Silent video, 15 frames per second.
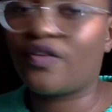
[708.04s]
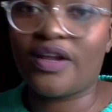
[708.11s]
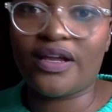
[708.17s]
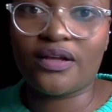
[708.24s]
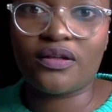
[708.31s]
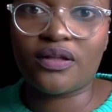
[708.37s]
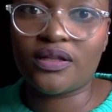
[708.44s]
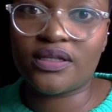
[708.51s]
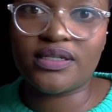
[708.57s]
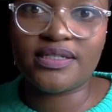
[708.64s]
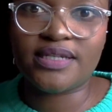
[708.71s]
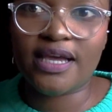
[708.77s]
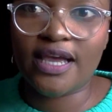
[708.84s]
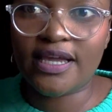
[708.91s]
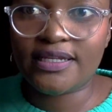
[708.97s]
like the
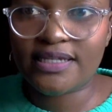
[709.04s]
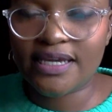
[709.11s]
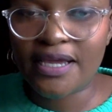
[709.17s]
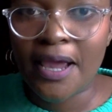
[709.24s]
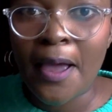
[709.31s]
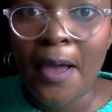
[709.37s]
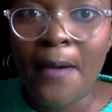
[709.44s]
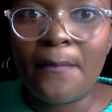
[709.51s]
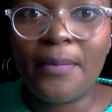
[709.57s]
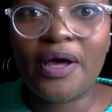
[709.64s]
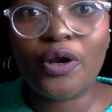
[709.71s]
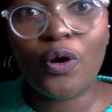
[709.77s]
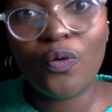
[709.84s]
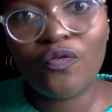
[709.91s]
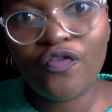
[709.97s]
entire day, but
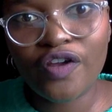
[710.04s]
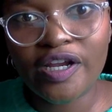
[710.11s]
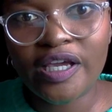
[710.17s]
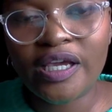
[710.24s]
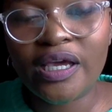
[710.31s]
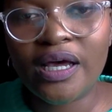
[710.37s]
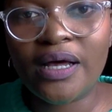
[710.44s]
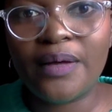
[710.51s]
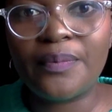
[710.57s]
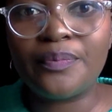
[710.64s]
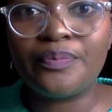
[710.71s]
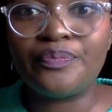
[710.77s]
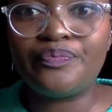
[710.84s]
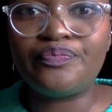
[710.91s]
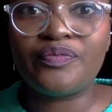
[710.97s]
hopefully
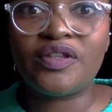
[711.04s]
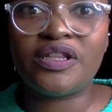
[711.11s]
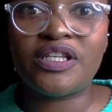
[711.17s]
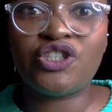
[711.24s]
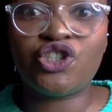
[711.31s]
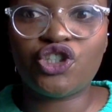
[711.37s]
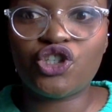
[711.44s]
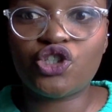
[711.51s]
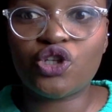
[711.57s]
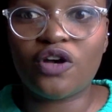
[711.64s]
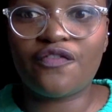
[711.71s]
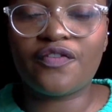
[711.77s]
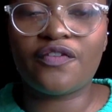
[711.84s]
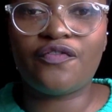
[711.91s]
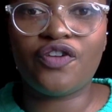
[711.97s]
the gist of
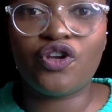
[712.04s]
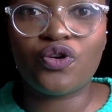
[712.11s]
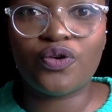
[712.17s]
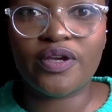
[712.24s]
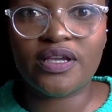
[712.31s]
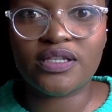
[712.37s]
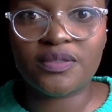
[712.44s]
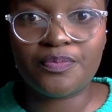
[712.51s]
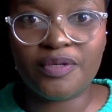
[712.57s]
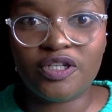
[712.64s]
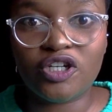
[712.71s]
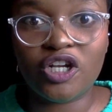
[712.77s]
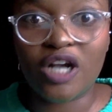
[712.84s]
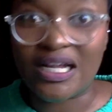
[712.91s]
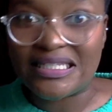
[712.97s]
the video has been
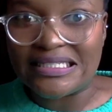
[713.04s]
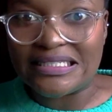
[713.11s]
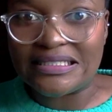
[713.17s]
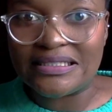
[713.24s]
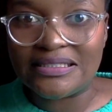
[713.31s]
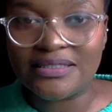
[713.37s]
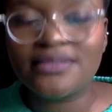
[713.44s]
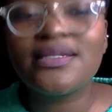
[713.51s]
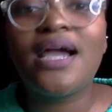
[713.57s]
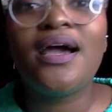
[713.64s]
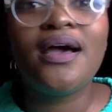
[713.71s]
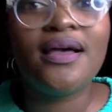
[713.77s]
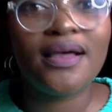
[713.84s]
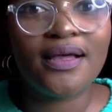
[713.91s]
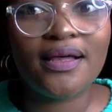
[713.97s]
gotten.
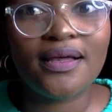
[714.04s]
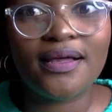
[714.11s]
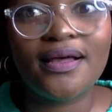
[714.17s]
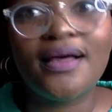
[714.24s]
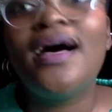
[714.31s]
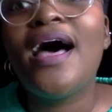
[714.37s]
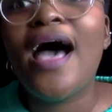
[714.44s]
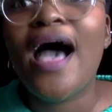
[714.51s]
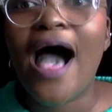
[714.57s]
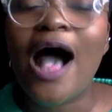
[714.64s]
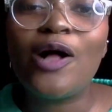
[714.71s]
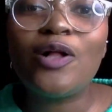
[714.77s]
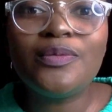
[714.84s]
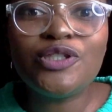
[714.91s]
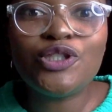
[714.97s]
I
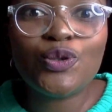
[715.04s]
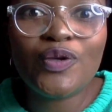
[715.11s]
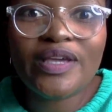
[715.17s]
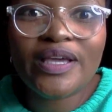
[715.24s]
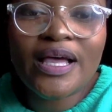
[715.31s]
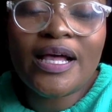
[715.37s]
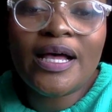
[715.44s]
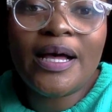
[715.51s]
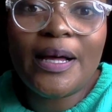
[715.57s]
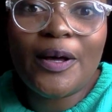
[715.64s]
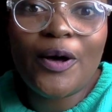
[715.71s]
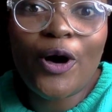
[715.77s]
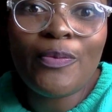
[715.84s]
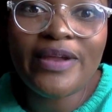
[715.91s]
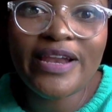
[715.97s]
will be doing
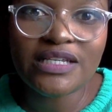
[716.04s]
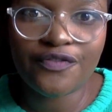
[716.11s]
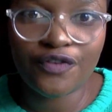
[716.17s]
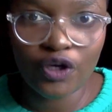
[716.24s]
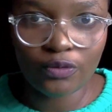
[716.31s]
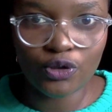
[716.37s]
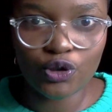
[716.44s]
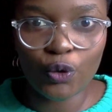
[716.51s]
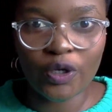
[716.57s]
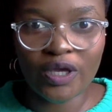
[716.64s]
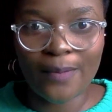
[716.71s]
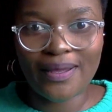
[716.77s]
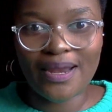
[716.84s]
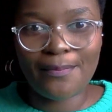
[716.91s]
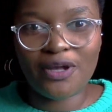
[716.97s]
on my next video, we're talking
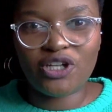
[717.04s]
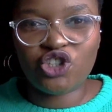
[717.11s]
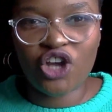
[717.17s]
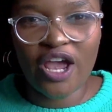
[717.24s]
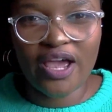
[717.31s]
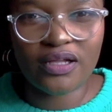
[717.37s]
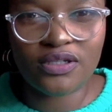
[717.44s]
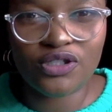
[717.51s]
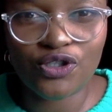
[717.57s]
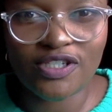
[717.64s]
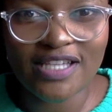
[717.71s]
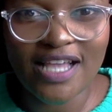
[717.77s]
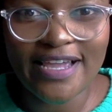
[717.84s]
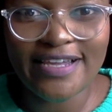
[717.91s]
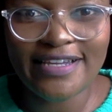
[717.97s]
about a matriarchal
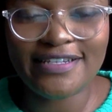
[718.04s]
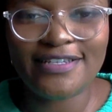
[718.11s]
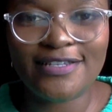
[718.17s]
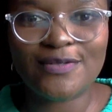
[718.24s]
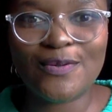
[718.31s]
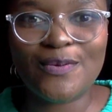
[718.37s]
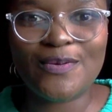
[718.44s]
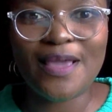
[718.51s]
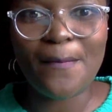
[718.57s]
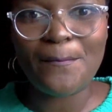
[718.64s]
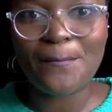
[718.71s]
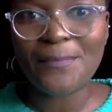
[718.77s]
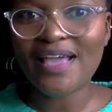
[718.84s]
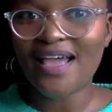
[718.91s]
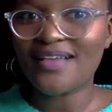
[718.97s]
society. So yep,
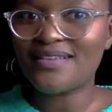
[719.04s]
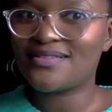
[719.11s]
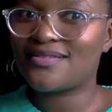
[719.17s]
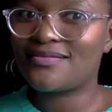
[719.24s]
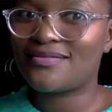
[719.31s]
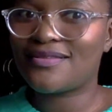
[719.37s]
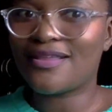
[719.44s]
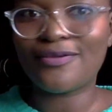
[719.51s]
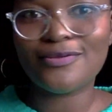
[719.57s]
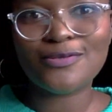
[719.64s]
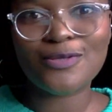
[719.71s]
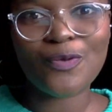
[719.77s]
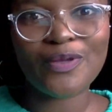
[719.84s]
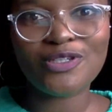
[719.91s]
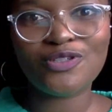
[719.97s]
guys, thank you so
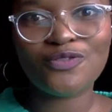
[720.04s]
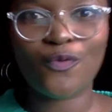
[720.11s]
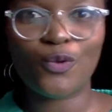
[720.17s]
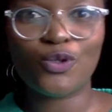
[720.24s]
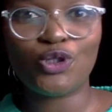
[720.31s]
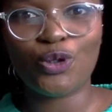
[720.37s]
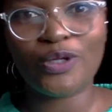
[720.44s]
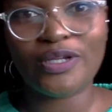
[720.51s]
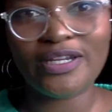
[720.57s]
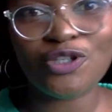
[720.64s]
much for tuning